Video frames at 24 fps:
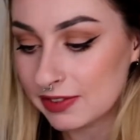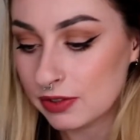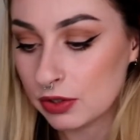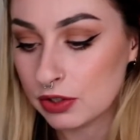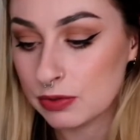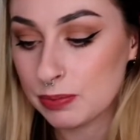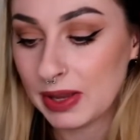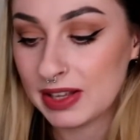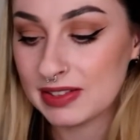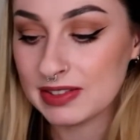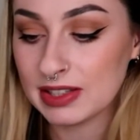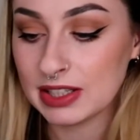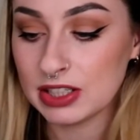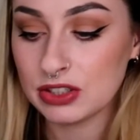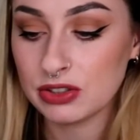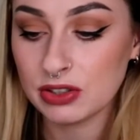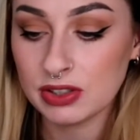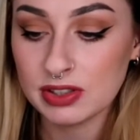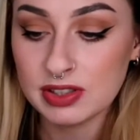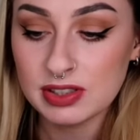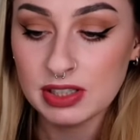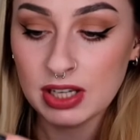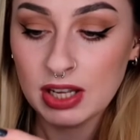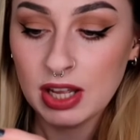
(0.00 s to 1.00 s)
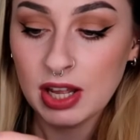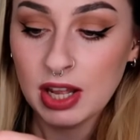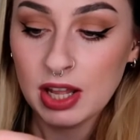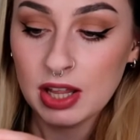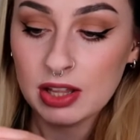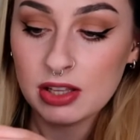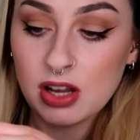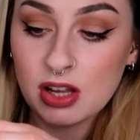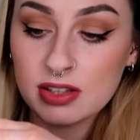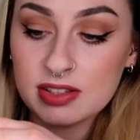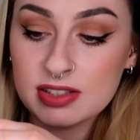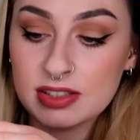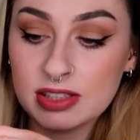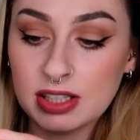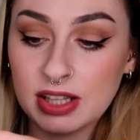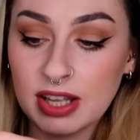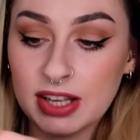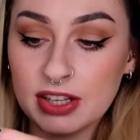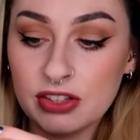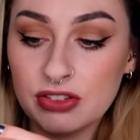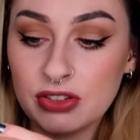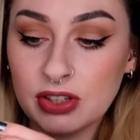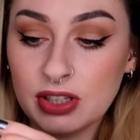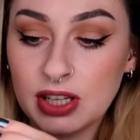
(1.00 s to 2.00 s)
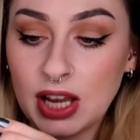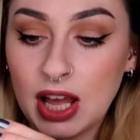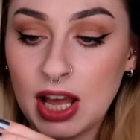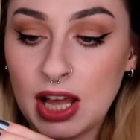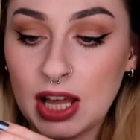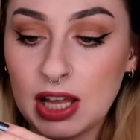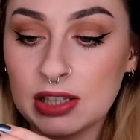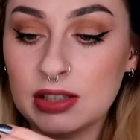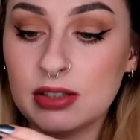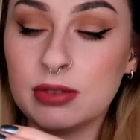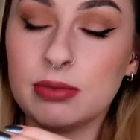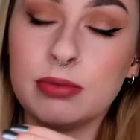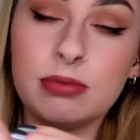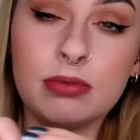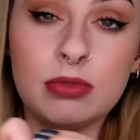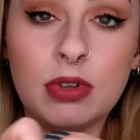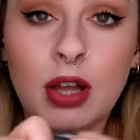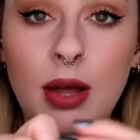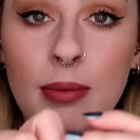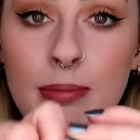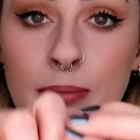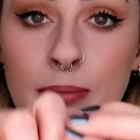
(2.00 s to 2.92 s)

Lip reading: So it's basically just constellation and a